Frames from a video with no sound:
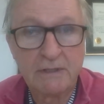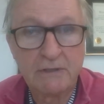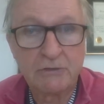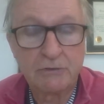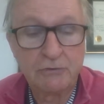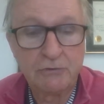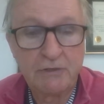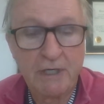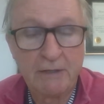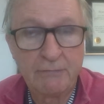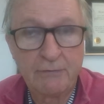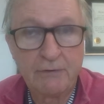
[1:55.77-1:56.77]
should you
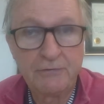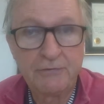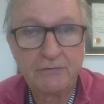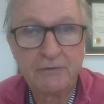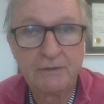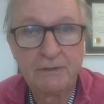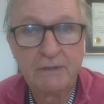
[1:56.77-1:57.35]
die first.